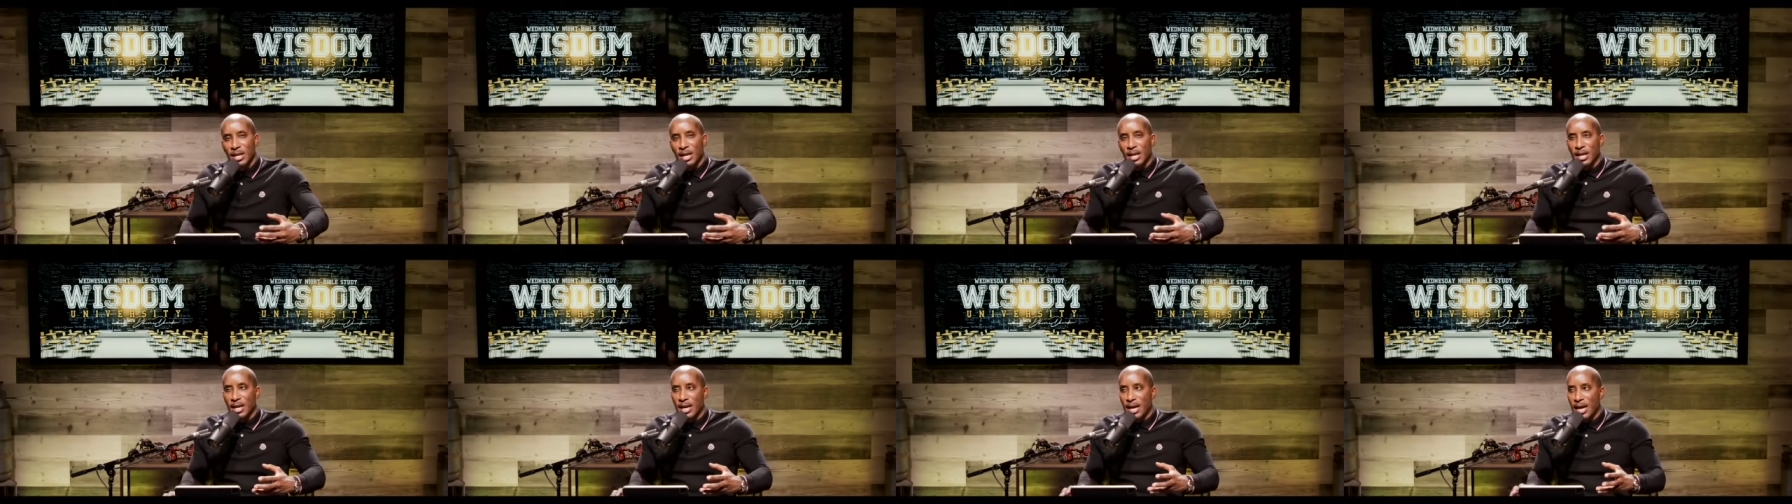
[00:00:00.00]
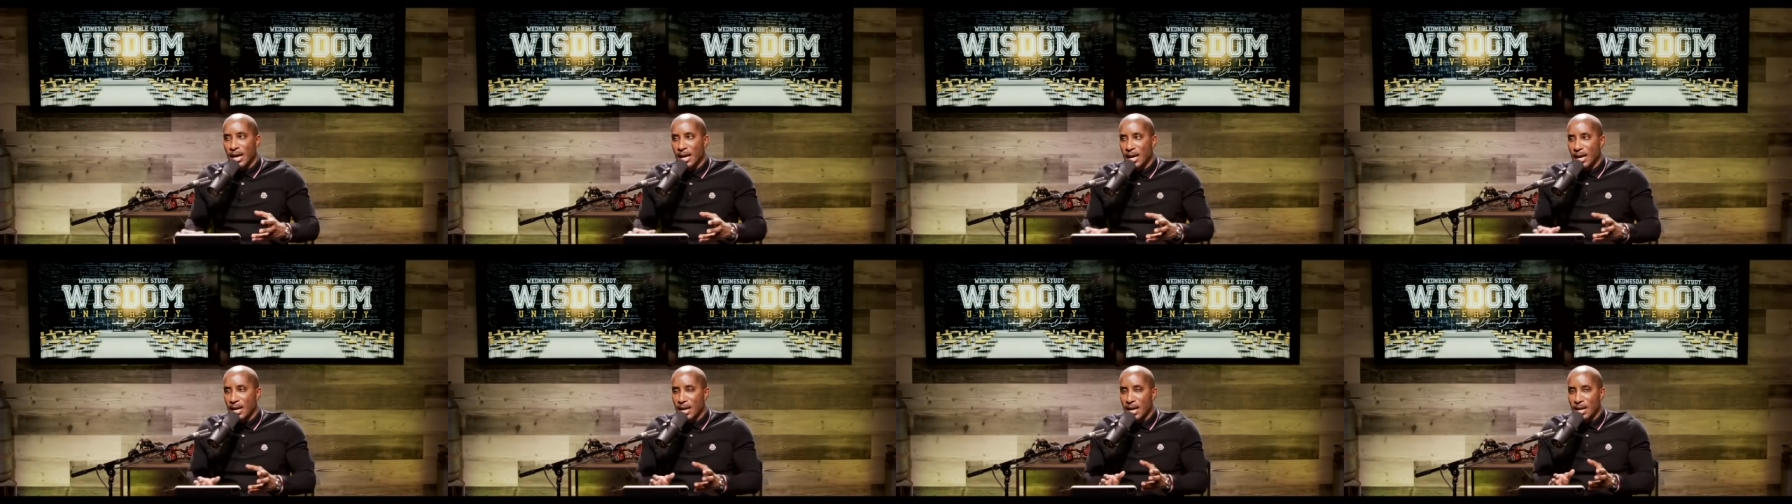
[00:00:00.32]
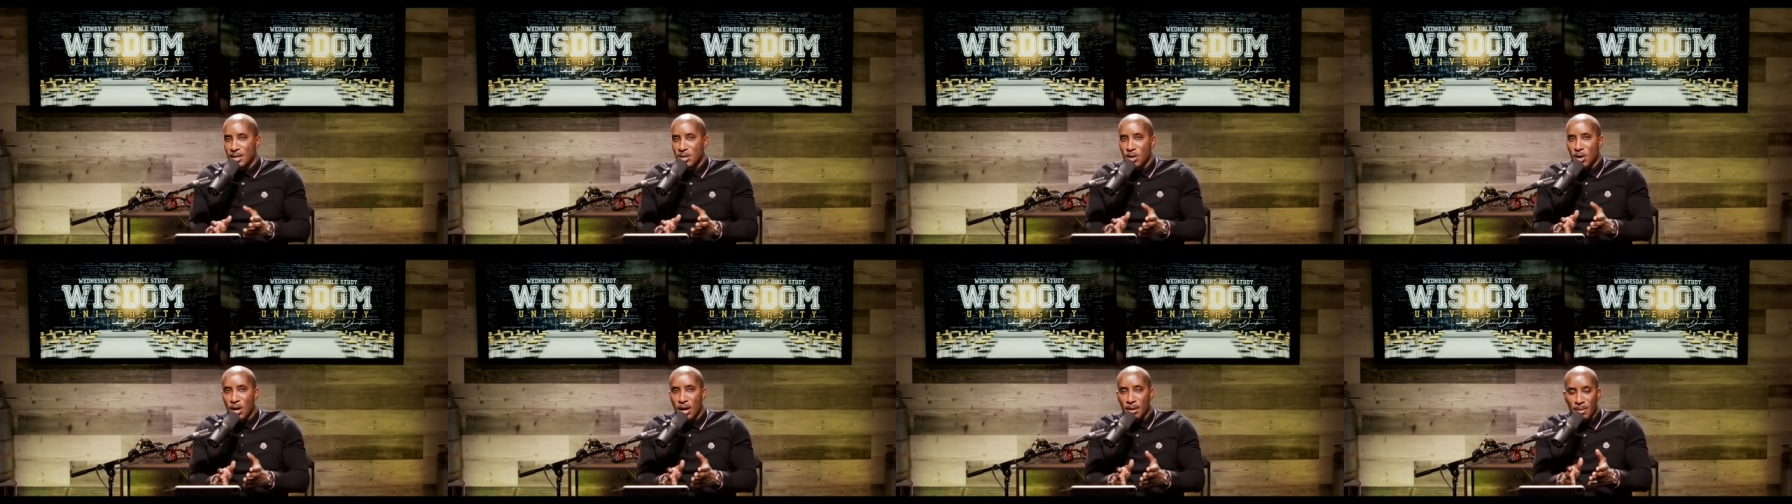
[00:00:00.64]
uh, I, uh,
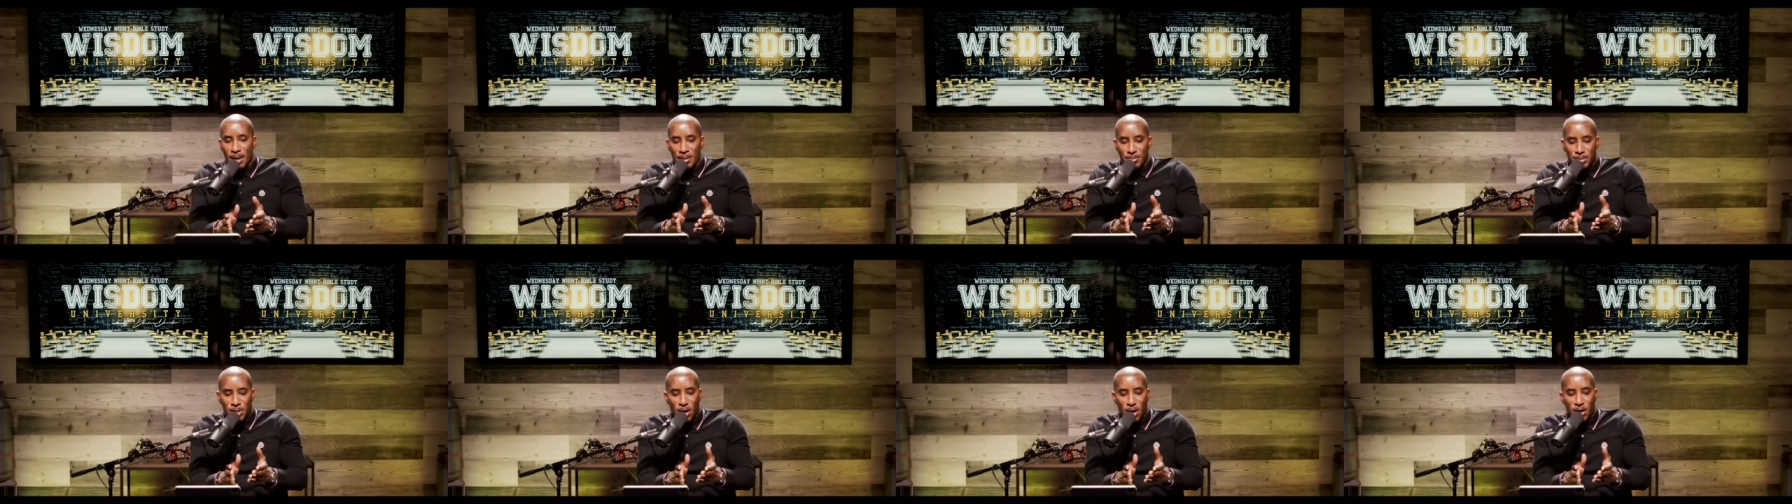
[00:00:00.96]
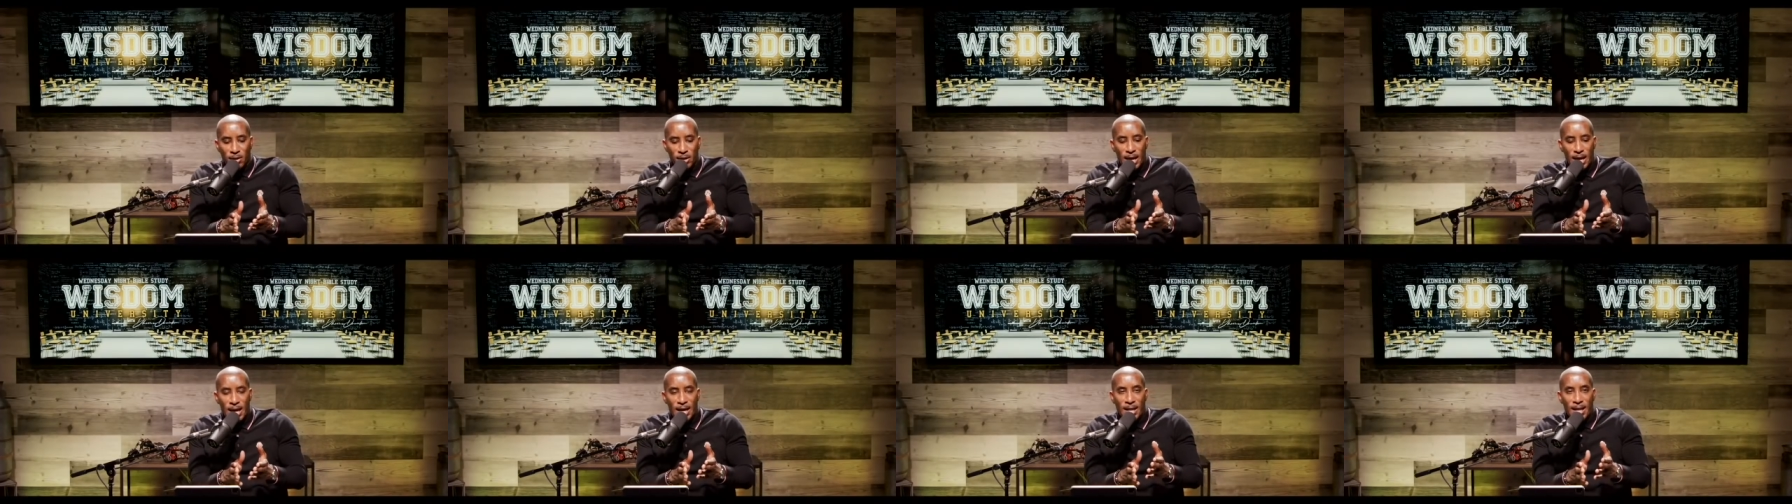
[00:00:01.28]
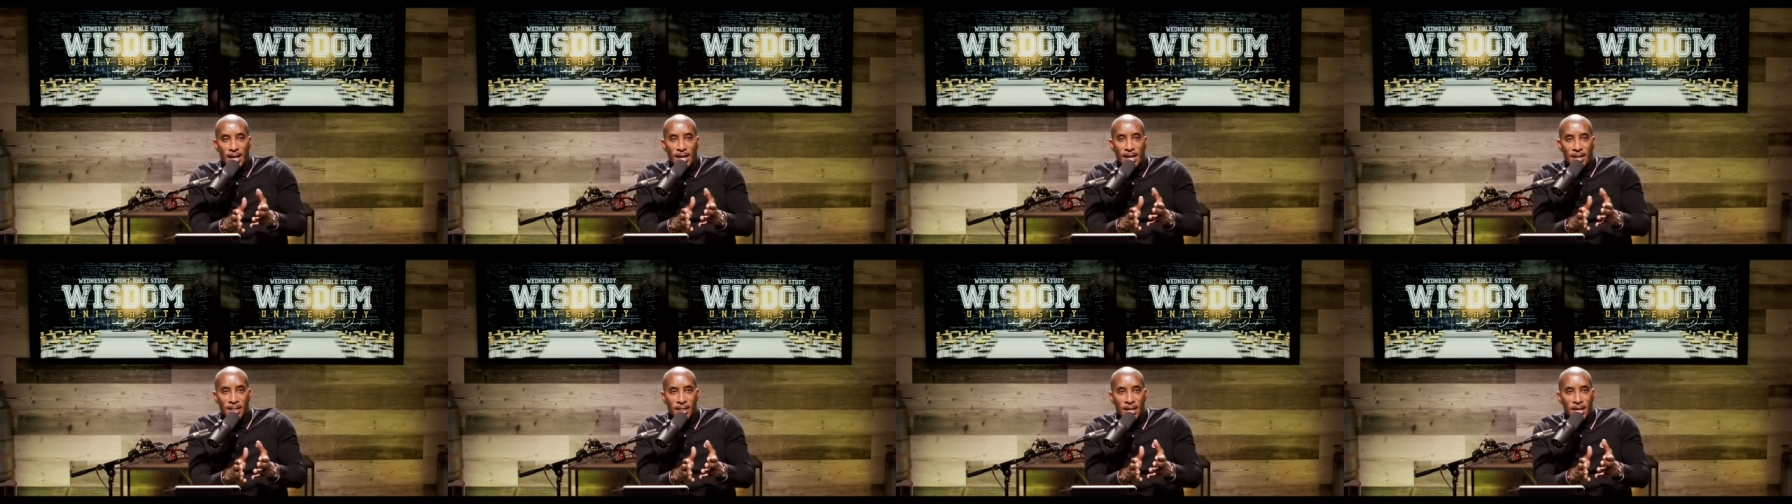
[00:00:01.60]
uh, you know, I'm, I'm talking,
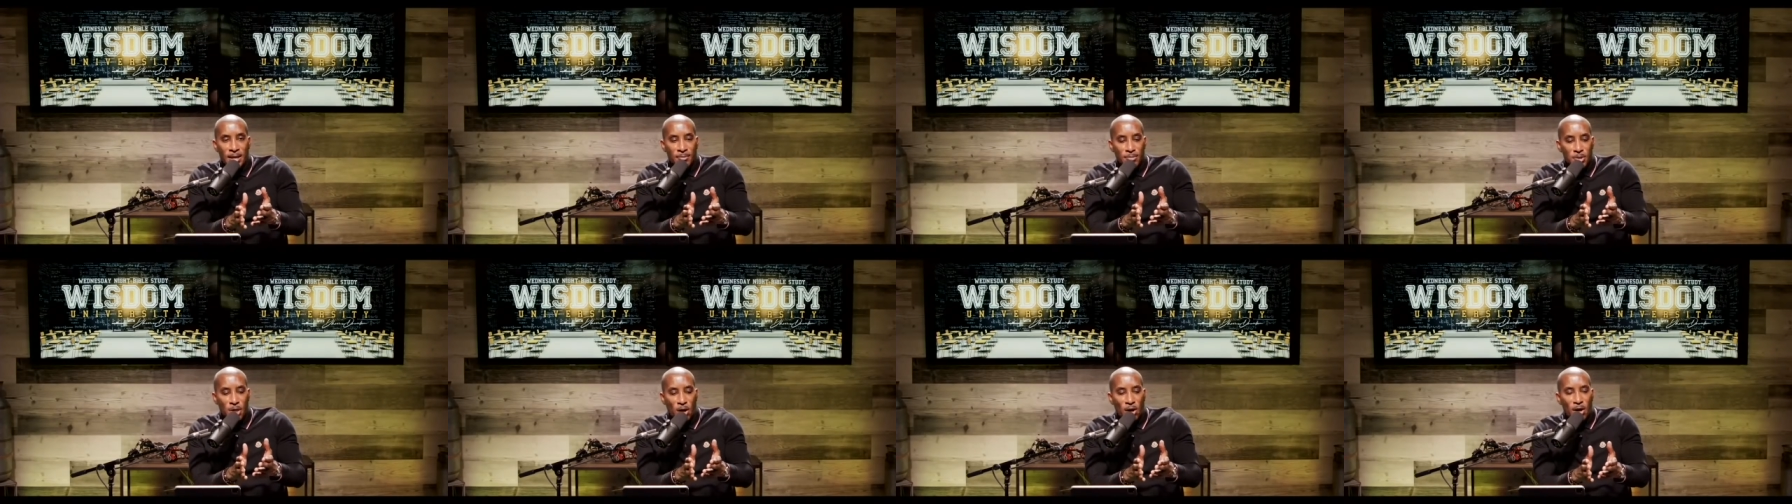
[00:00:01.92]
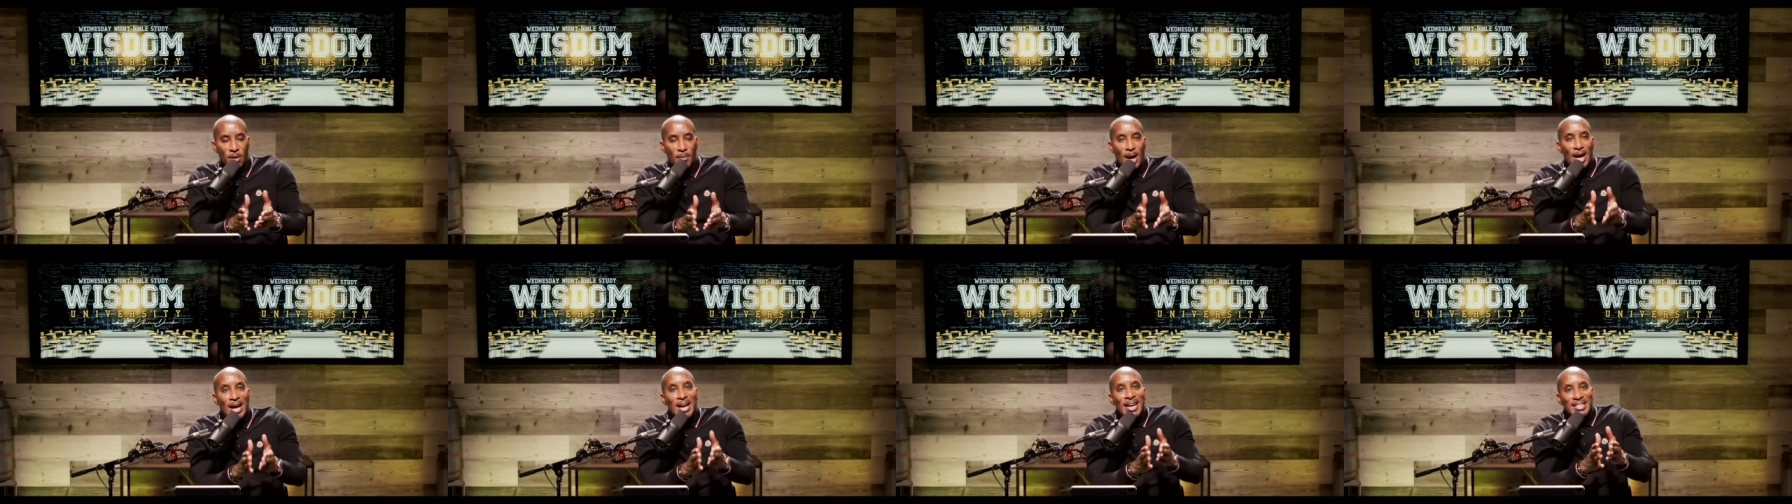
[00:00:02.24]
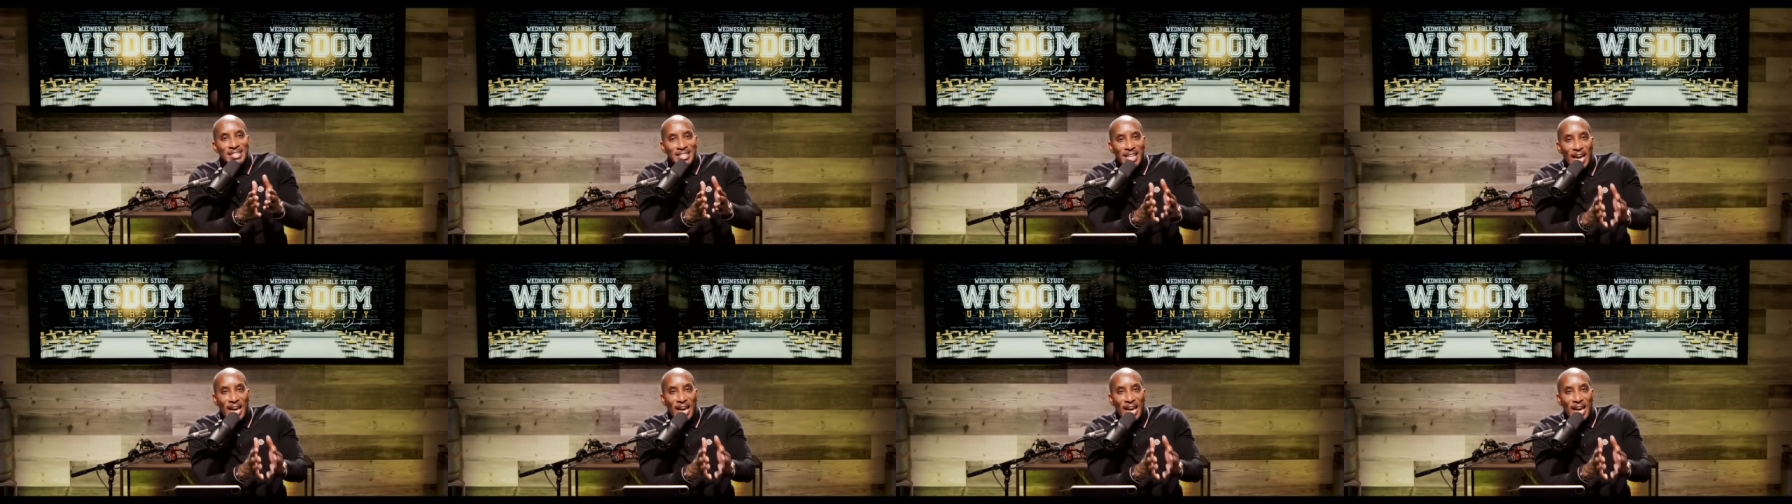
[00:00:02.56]
and then I'm talking about